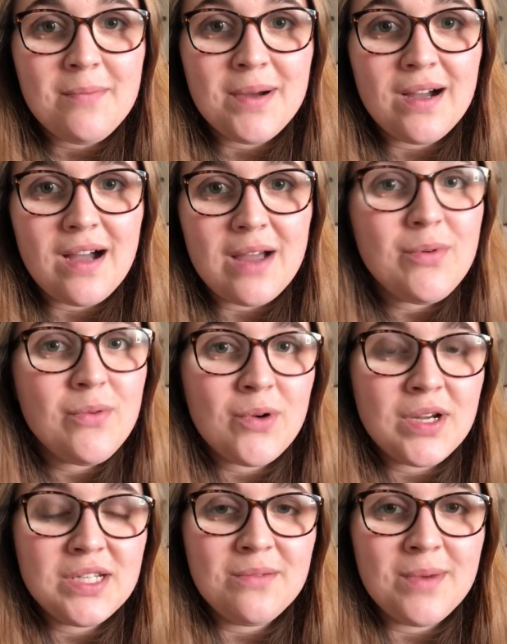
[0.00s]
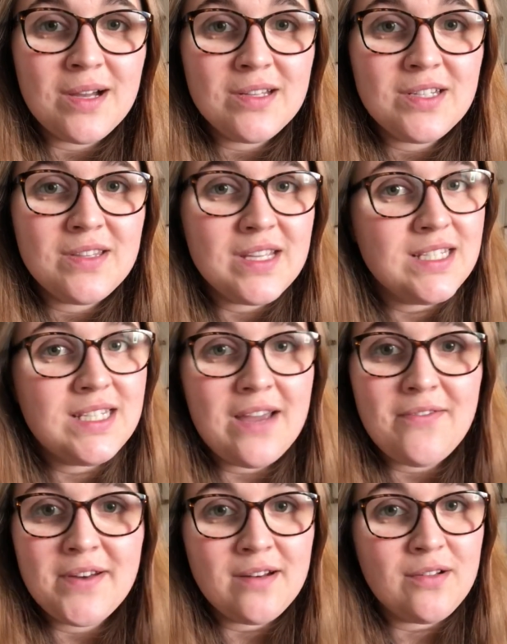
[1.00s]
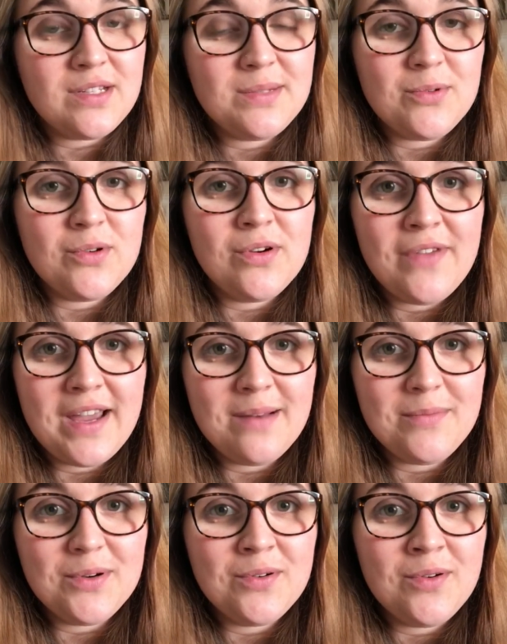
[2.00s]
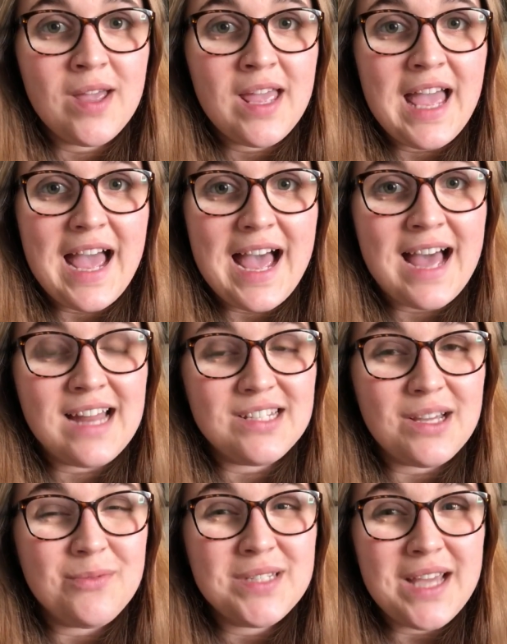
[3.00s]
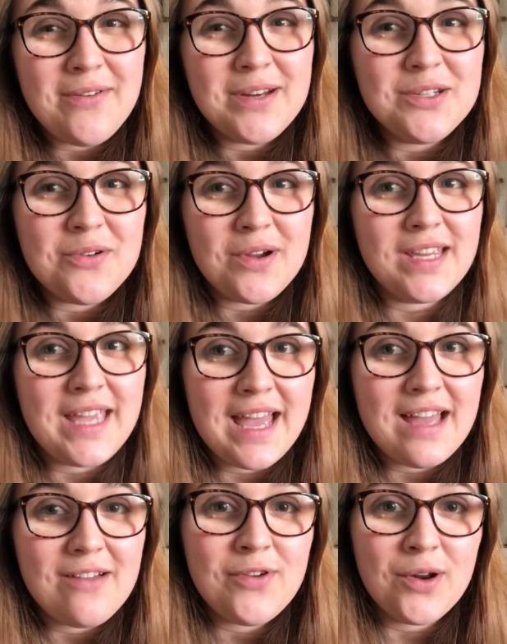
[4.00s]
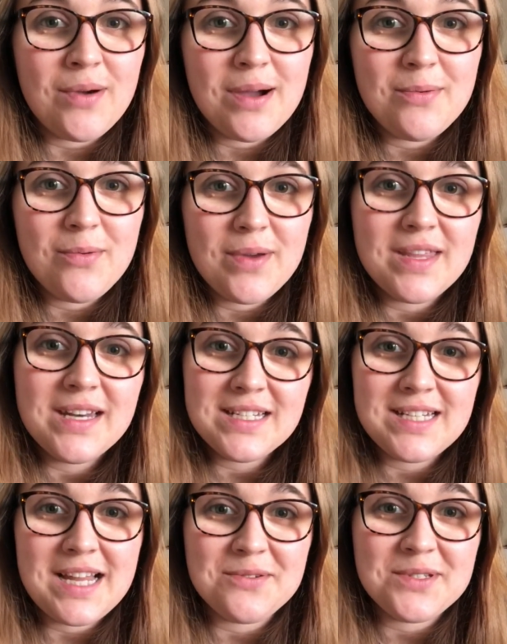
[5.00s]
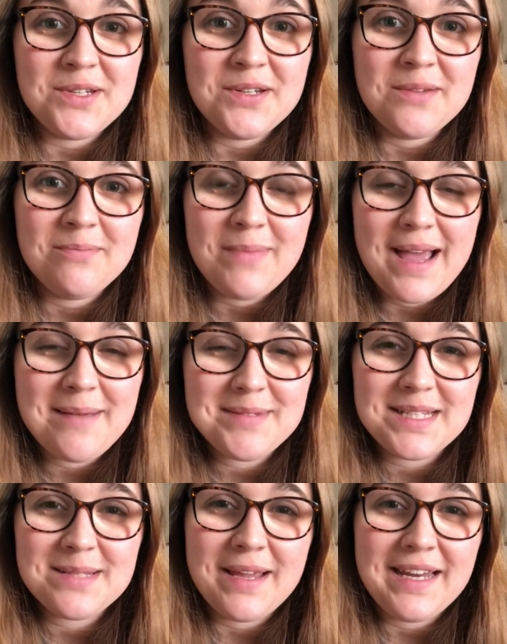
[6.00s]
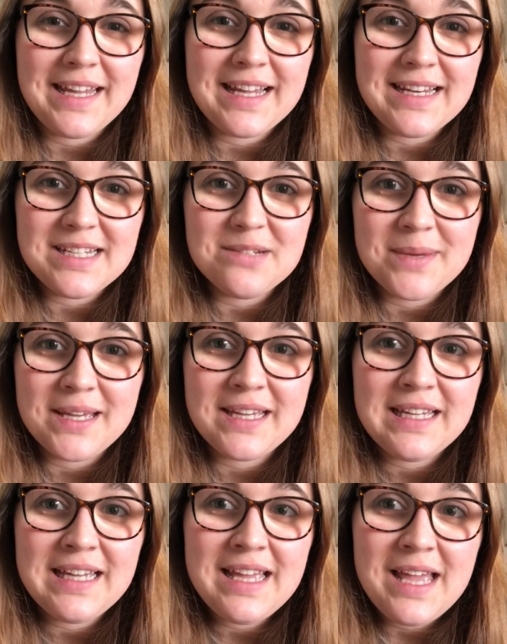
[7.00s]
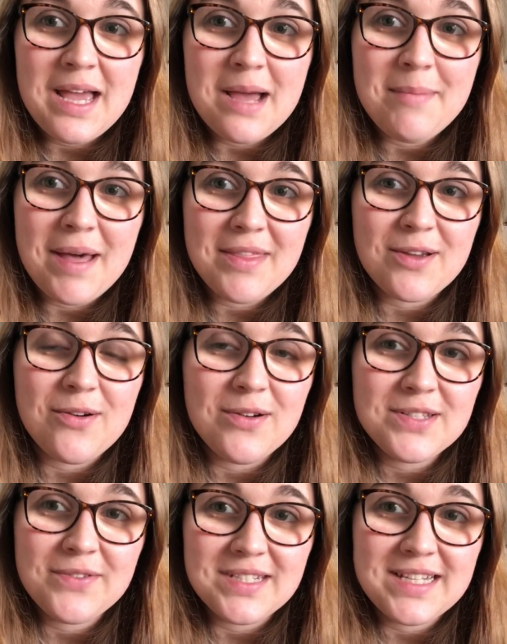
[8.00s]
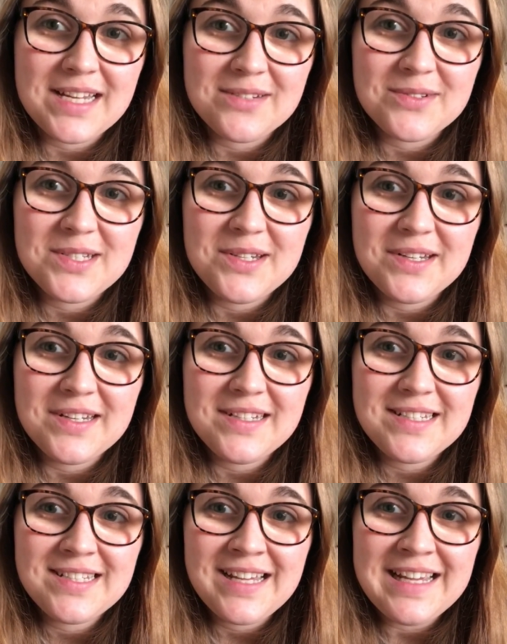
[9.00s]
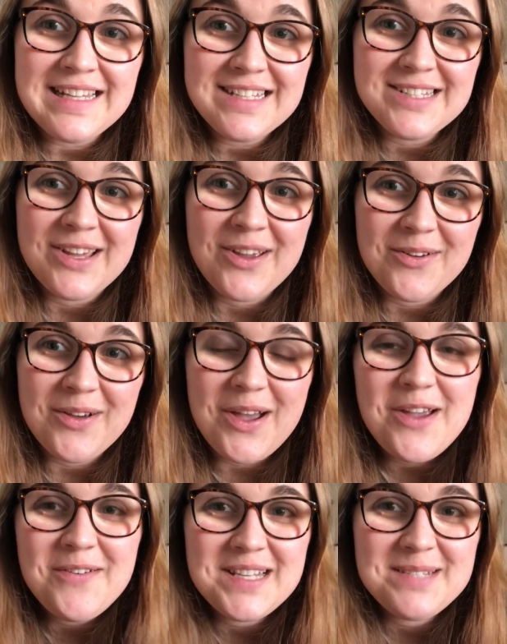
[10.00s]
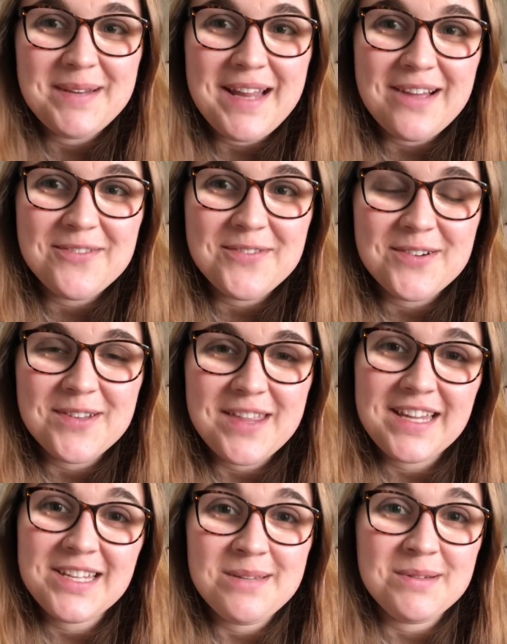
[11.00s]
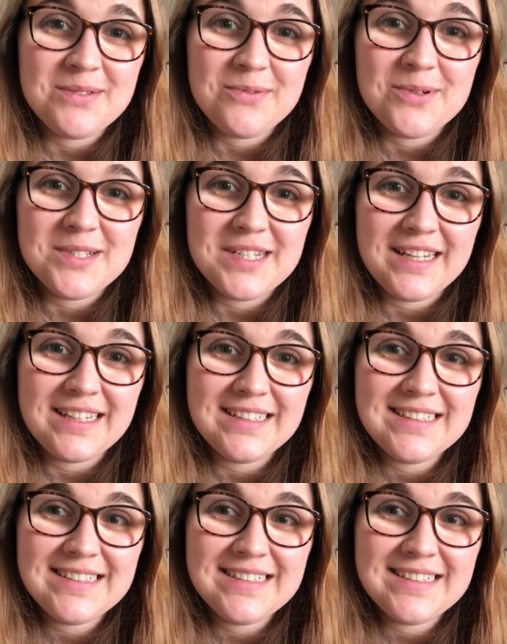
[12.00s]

but I wouldn't worry too much. There's definitely a lot of support available, and I would definitely try and get a follow-up with an international student, perhaps explaining a little bit about the cost for international students. So hopefully this has been helpful. Thank you so much for watching.